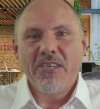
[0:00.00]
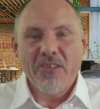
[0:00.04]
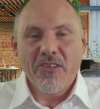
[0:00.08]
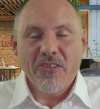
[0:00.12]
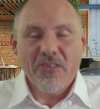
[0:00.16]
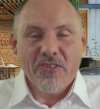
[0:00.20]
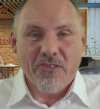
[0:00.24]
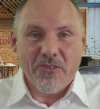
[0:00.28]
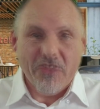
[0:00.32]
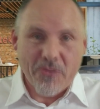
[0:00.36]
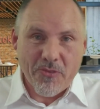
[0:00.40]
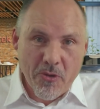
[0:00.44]

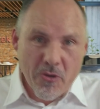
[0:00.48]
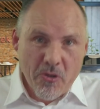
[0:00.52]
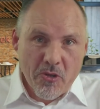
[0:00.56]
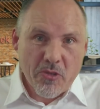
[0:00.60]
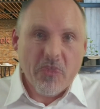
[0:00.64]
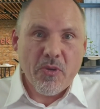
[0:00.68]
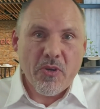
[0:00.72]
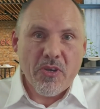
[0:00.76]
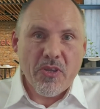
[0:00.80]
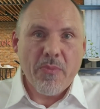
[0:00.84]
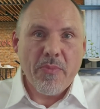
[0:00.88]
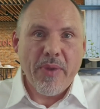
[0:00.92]
So those
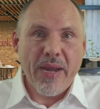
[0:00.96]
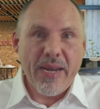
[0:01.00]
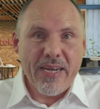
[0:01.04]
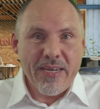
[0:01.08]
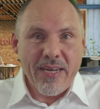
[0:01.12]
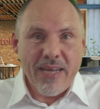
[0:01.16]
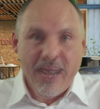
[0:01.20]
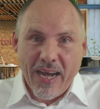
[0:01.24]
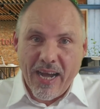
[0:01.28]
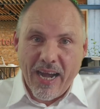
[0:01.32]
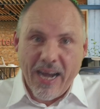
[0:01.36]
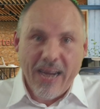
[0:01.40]
were the main
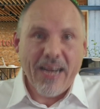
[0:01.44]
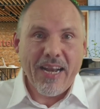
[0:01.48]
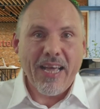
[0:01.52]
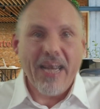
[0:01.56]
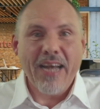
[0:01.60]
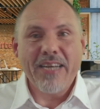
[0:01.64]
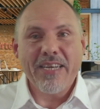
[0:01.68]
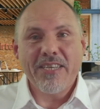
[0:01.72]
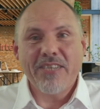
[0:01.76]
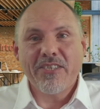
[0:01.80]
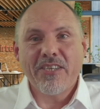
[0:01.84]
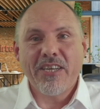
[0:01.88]

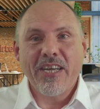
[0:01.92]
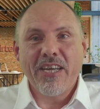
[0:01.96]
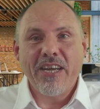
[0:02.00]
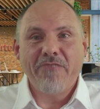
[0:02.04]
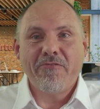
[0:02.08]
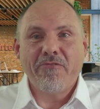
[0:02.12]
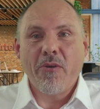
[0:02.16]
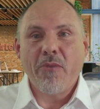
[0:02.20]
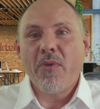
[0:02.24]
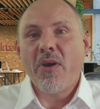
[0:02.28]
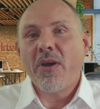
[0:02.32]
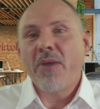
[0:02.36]
highlights
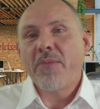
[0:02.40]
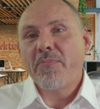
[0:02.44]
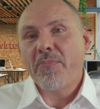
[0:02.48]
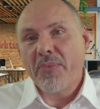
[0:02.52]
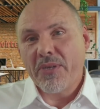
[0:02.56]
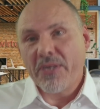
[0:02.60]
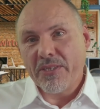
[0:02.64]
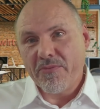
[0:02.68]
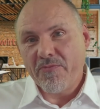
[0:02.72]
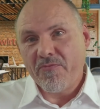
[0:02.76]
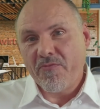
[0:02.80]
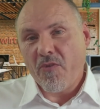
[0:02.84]
from
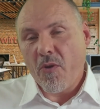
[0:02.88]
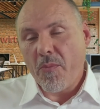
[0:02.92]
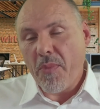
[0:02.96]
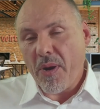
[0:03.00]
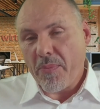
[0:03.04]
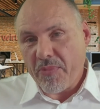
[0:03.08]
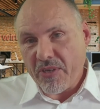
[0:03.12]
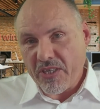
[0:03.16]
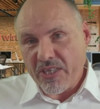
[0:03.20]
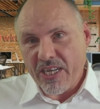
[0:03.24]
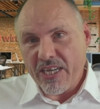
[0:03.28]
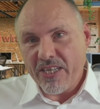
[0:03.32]
our
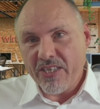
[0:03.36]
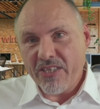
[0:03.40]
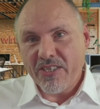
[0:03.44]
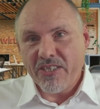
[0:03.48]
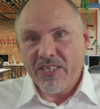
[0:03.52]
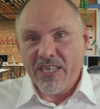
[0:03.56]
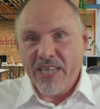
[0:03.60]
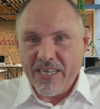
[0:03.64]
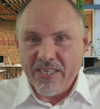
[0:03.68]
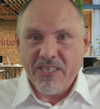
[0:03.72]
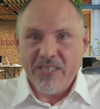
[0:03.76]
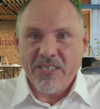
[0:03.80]

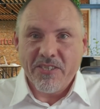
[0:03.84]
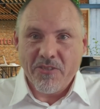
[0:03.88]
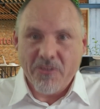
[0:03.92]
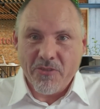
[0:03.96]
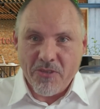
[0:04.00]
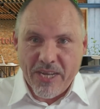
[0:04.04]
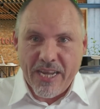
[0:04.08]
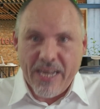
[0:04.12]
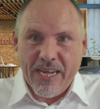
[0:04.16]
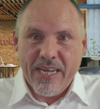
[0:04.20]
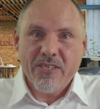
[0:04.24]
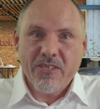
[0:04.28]
presentation
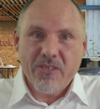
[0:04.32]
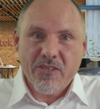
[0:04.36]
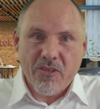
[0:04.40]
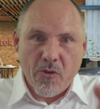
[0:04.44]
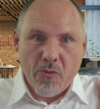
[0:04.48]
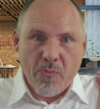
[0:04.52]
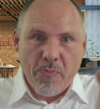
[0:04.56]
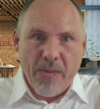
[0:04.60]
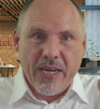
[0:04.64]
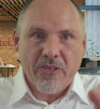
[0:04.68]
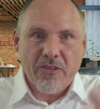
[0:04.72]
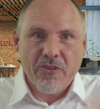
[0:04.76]
today. So
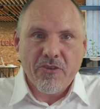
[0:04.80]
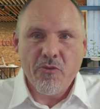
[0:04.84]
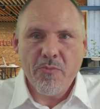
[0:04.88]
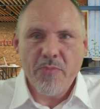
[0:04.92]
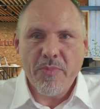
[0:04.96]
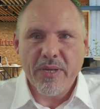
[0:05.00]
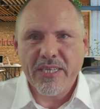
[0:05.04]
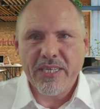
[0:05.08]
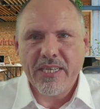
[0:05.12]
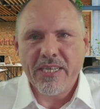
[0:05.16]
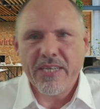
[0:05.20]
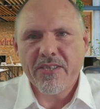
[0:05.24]
back to you,
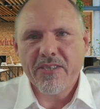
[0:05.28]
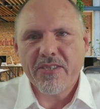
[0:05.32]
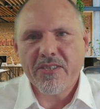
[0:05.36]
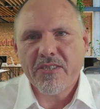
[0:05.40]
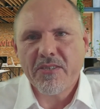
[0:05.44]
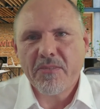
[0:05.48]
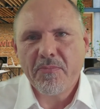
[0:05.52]
Matthias.